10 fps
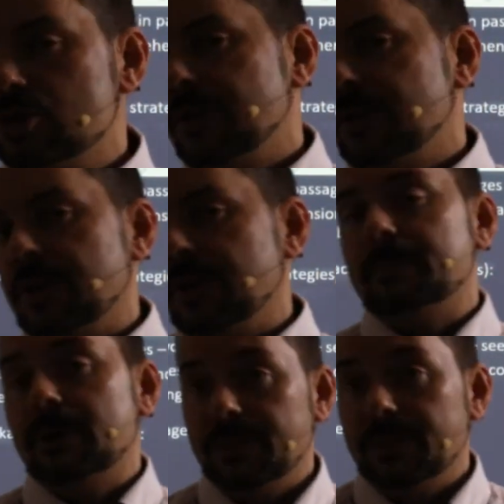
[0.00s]
think about
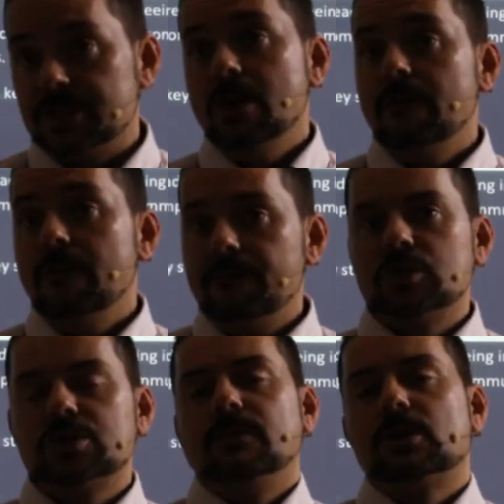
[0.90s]
this first
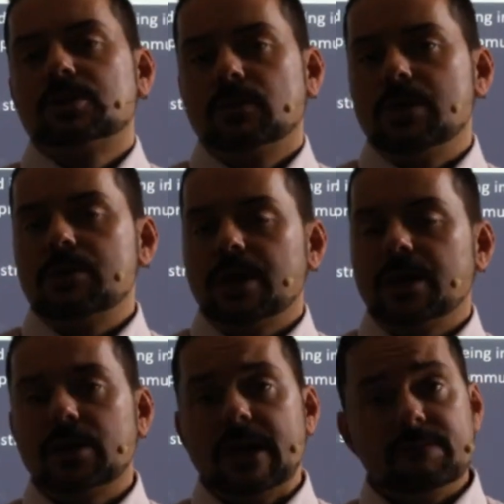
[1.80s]
of all. So when you think,
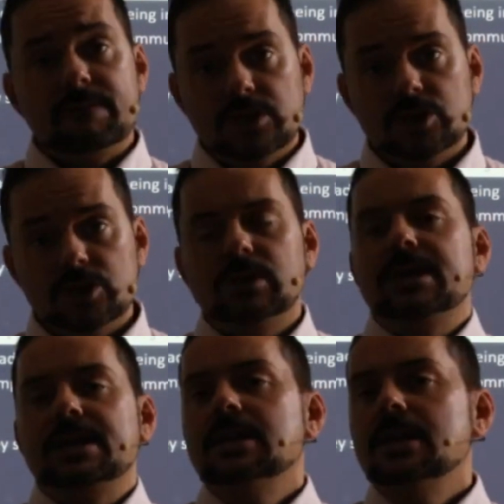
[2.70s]
okay, visualize,
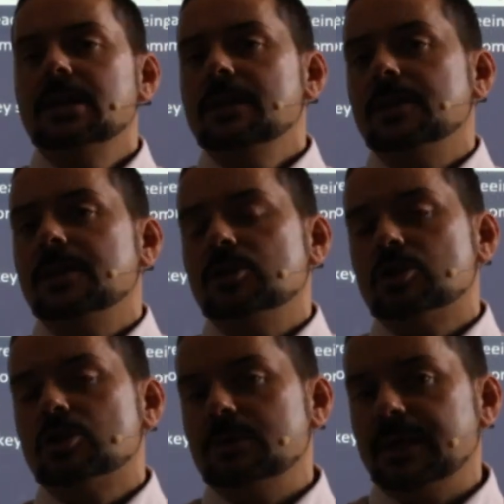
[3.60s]
then you should
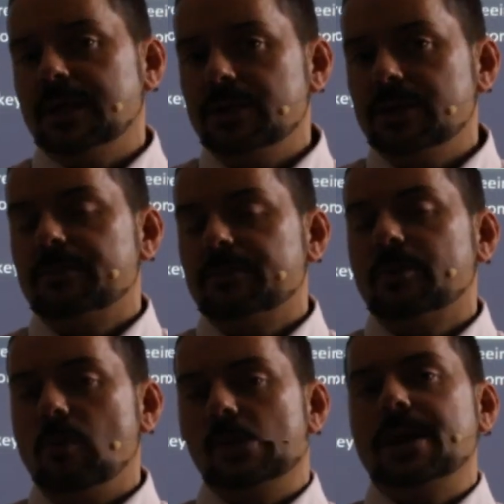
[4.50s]
always think, number
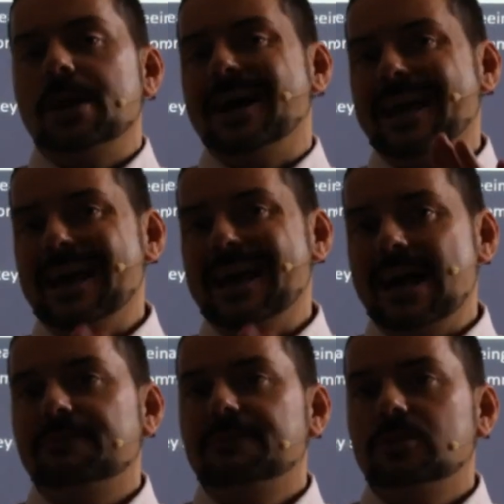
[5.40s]
one, I have
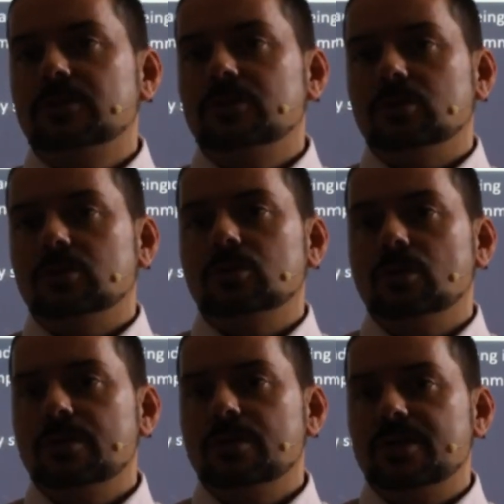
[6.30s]
to do
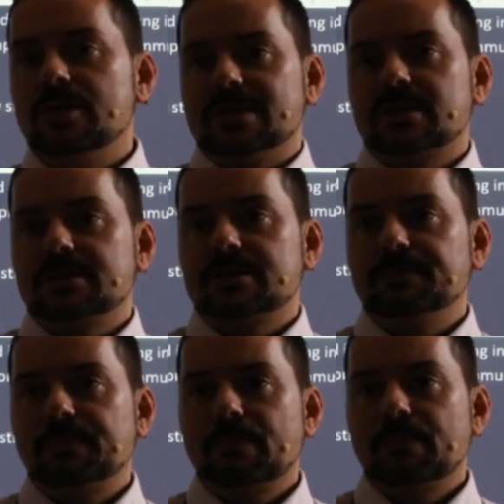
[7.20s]
this.
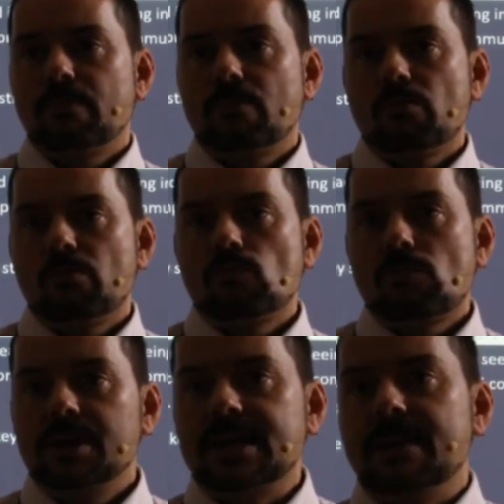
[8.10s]

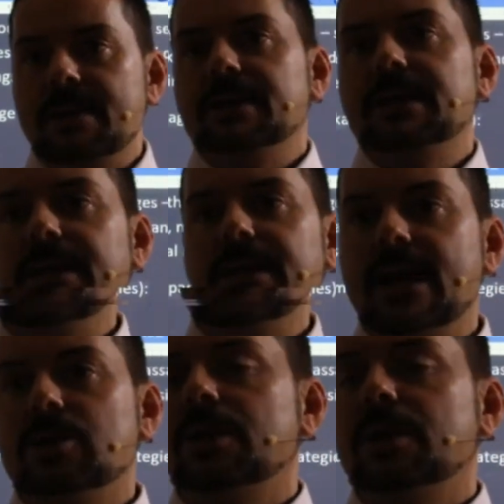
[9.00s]
Sammy, yeah, you want to